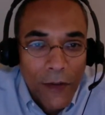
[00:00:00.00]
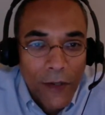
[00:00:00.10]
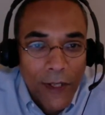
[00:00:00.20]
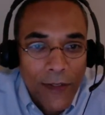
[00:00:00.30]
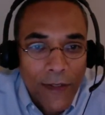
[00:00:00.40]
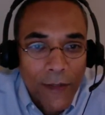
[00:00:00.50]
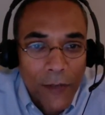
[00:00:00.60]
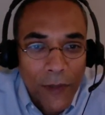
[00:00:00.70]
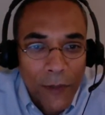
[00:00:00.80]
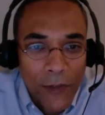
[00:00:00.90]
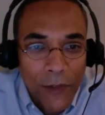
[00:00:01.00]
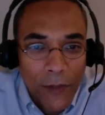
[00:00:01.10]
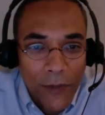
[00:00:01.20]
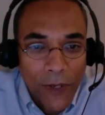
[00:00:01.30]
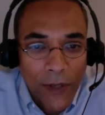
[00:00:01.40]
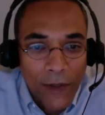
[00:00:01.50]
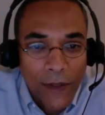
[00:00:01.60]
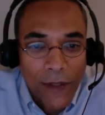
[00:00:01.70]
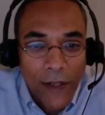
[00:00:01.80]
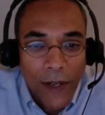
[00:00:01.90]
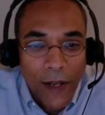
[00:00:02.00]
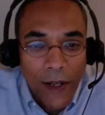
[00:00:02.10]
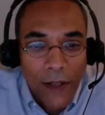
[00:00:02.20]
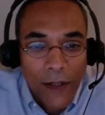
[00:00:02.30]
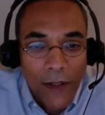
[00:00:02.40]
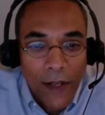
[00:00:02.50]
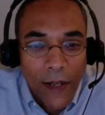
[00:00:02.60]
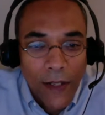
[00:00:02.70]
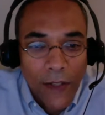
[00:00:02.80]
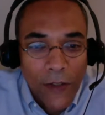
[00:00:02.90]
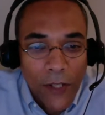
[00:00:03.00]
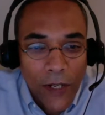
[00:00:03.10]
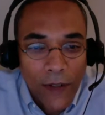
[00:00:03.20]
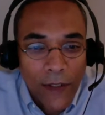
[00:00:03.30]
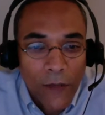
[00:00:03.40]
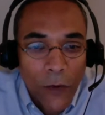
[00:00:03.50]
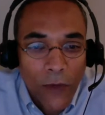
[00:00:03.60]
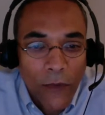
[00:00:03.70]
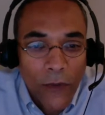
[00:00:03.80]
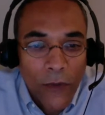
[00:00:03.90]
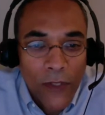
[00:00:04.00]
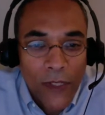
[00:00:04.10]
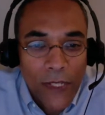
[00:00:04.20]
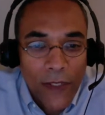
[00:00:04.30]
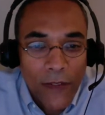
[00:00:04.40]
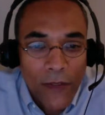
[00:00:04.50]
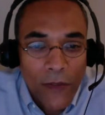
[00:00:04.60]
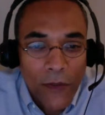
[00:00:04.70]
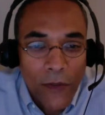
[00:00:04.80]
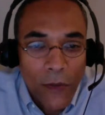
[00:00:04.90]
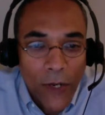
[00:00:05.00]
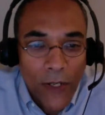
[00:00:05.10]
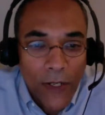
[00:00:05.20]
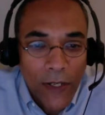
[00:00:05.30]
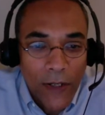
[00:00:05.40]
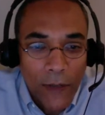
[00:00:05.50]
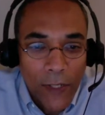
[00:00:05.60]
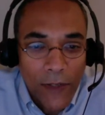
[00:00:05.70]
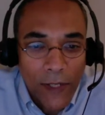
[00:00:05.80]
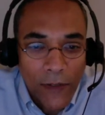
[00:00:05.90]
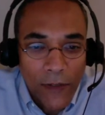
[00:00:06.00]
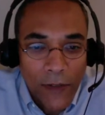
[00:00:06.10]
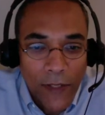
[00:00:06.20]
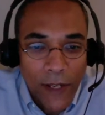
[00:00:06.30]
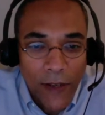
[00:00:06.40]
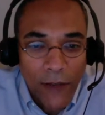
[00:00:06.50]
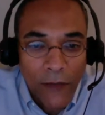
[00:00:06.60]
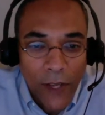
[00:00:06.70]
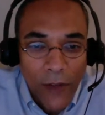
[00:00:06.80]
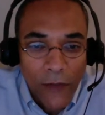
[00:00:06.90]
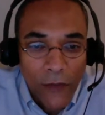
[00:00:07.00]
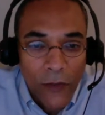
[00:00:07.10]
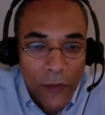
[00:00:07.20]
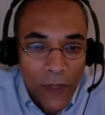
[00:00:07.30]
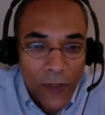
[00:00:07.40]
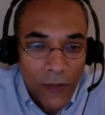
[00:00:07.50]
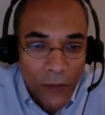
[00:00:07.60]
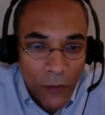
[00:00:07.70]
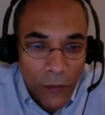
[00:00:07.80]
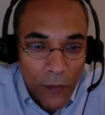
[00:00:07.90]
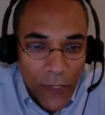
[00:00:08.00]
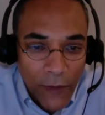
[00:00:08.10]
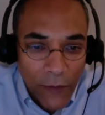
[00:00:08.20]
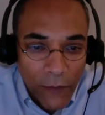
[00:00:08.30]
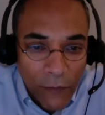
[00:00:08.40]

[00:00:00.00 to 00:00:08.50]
And A sometimes jumps around. I.e. channeling workforce into the right economic sectors that have future potential, making